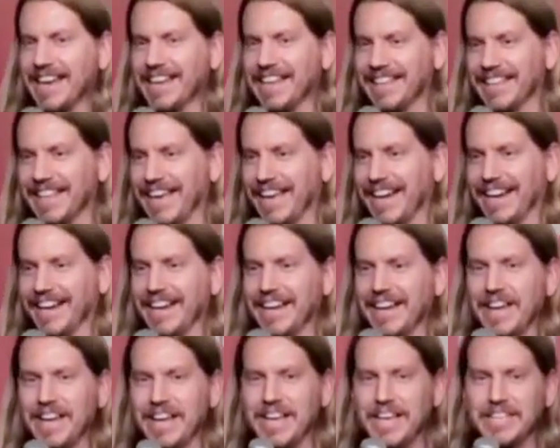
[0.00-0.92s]

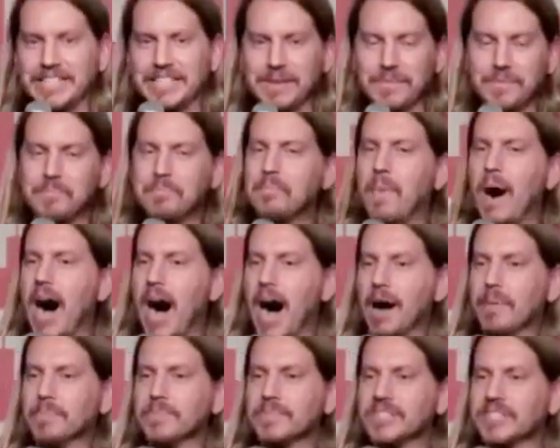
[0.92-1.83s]
anything. His
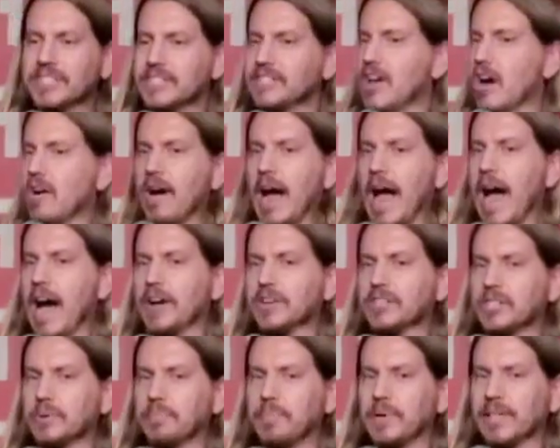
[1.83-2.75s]
moms know
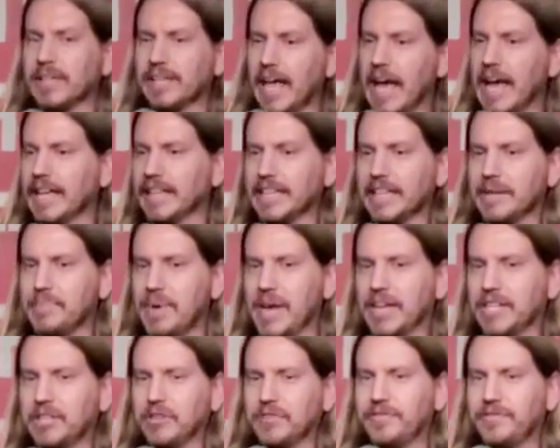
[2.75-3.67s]
how to politely
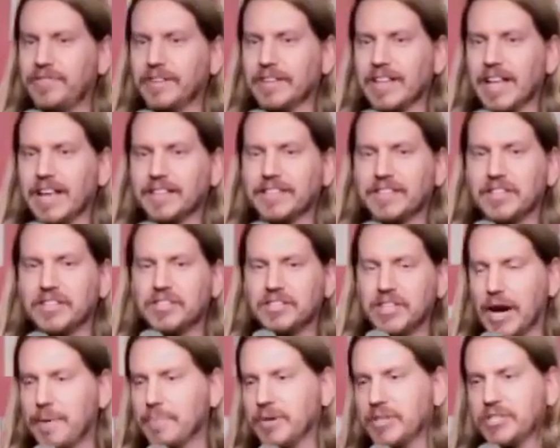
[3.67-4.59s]
make you feel like the
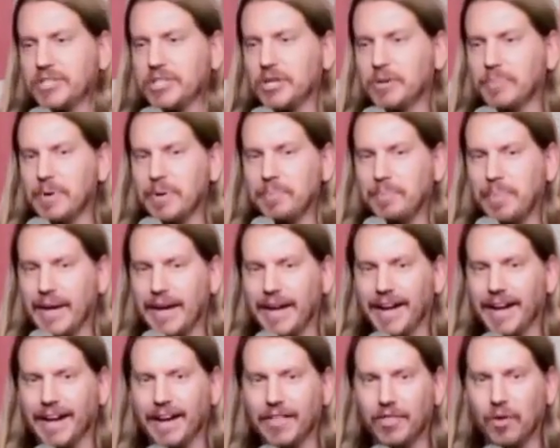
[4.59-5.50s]
dumbest human
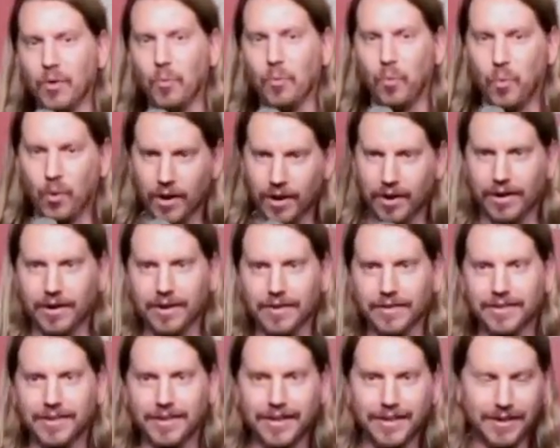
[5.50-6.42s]
being in the world.
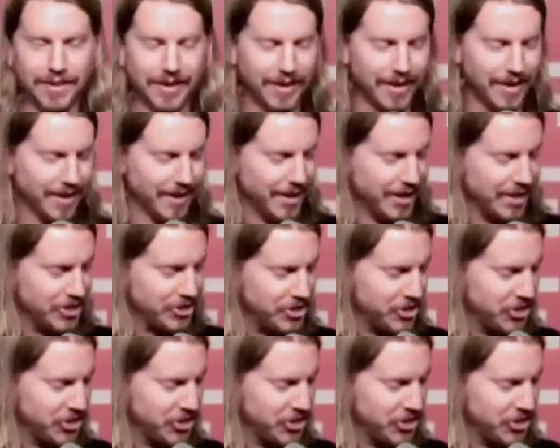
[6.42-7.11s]
And